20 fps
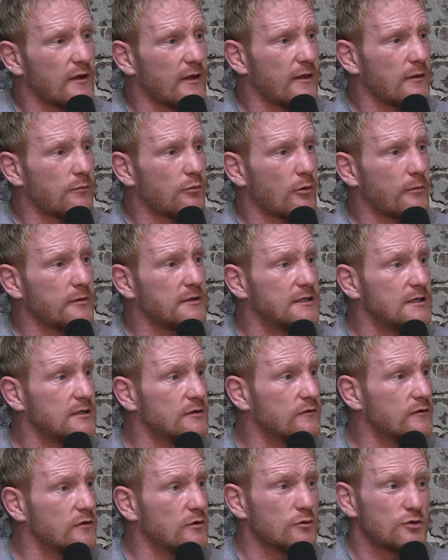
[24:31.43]
that they probably
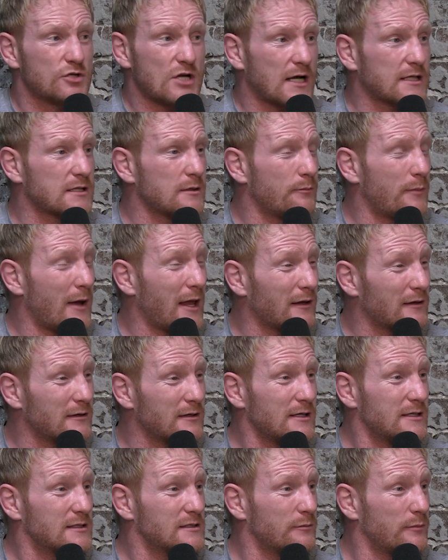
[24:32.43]
didn't do. Jack DeBellin
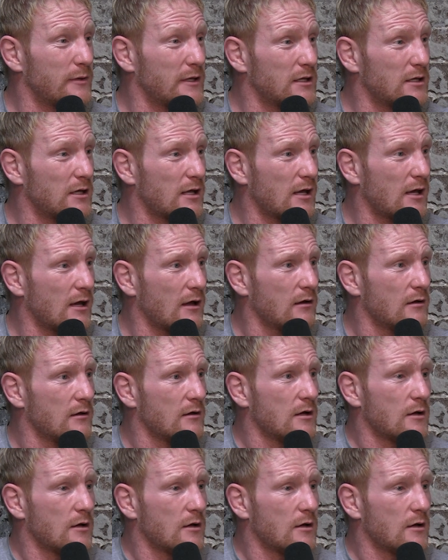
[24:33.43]
needs a big year.